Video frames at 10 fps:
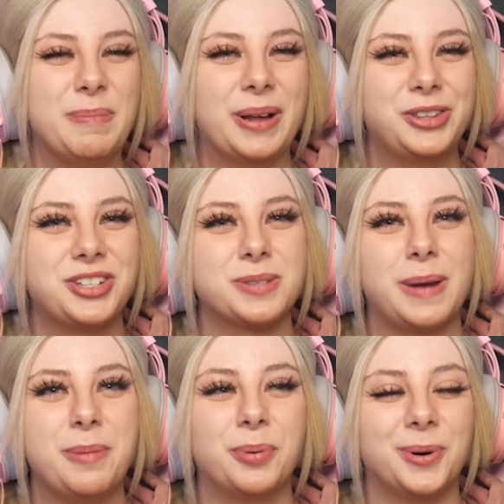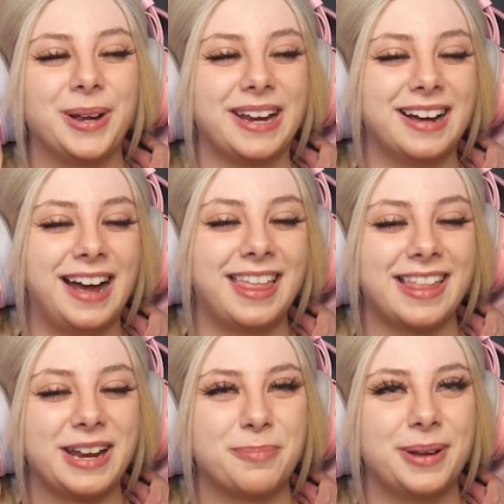Belch is my boy. I
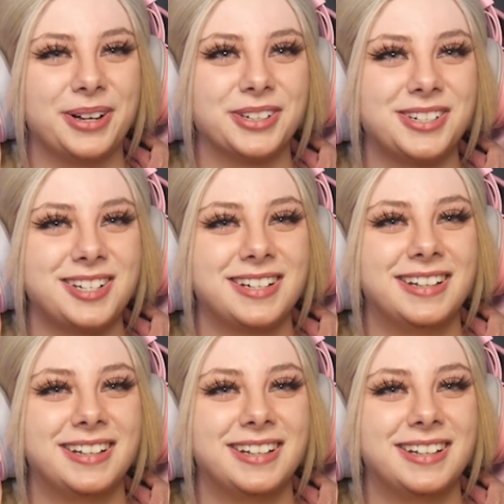like Belch.